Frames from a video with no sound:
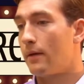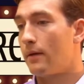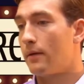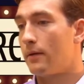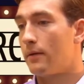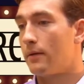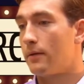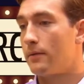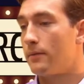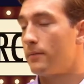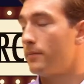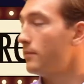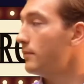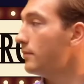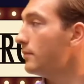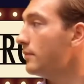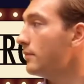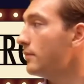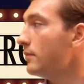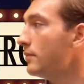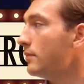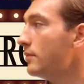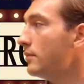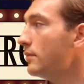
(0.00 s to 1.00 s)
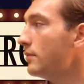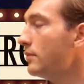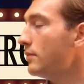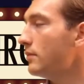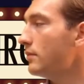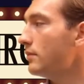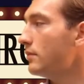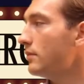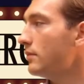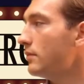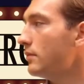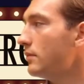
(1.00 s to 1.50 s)

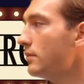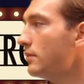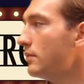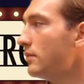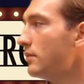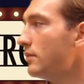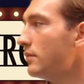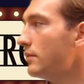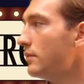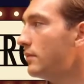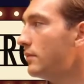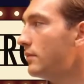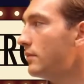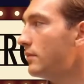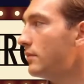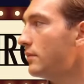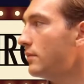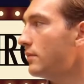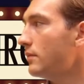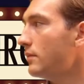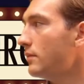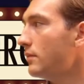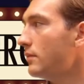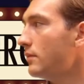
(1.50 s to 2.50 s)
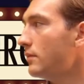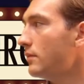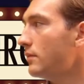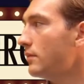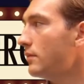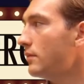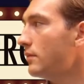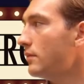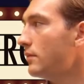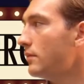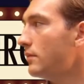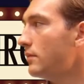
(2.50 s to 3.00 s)

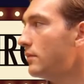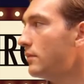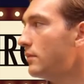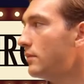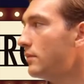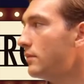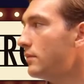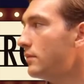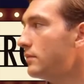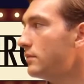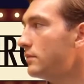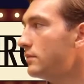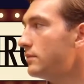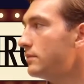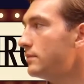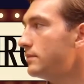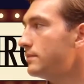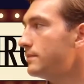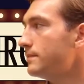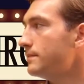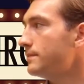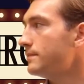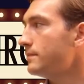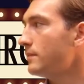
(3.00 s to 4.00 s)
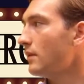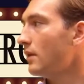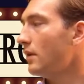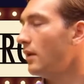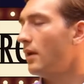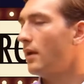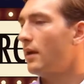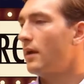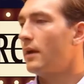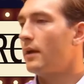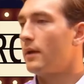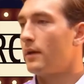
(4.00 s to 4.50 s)

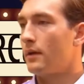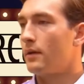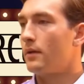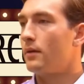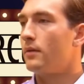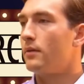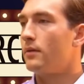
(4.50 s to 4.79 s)
No words are spoken by the person on screen.